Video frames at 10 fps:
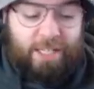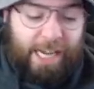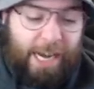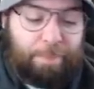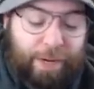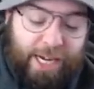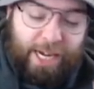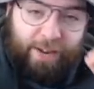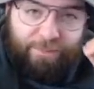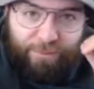yet, but
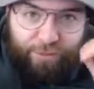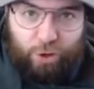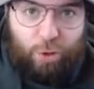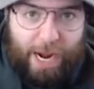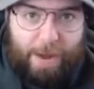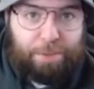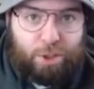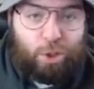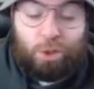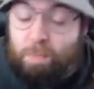in a few
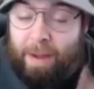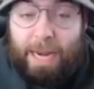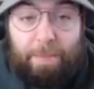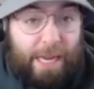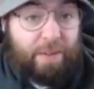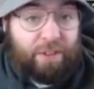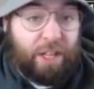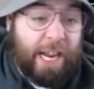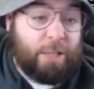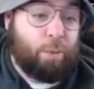episodes, maybe even
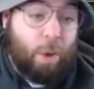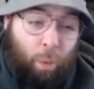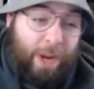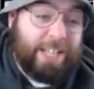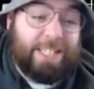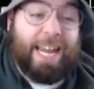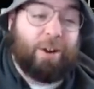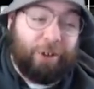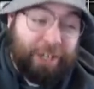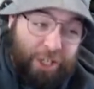the next one, we
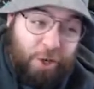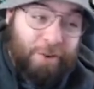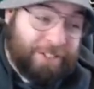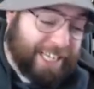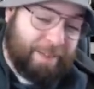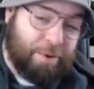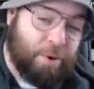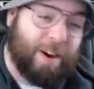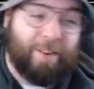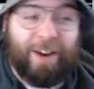take on UTEP,
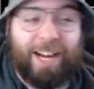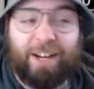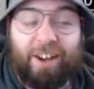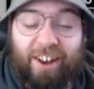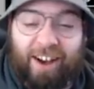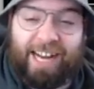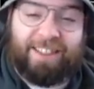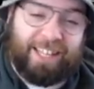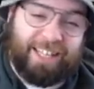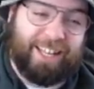who are ranked
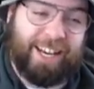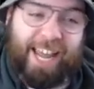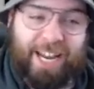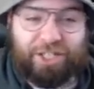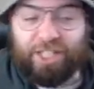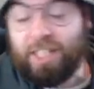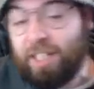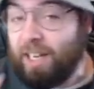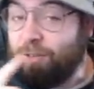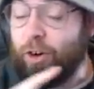9th in the nation.
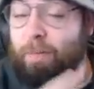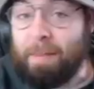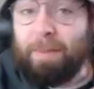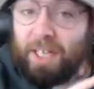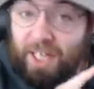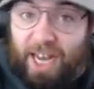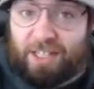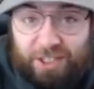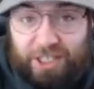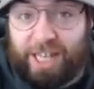If you remember,
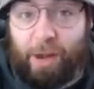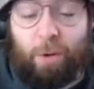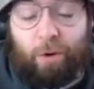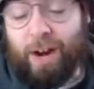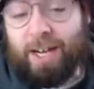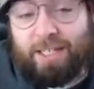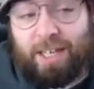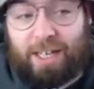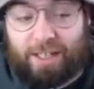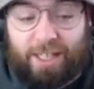last year they were ranked.
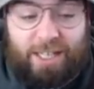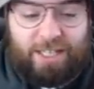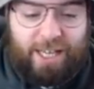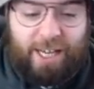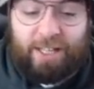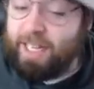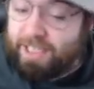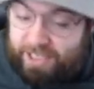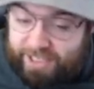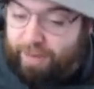This year, they're
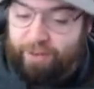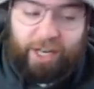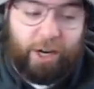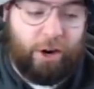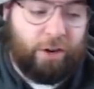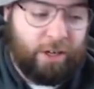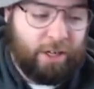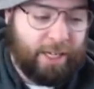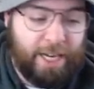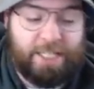7-0.
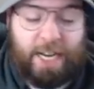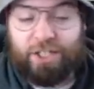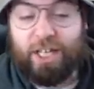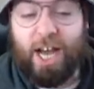It's actually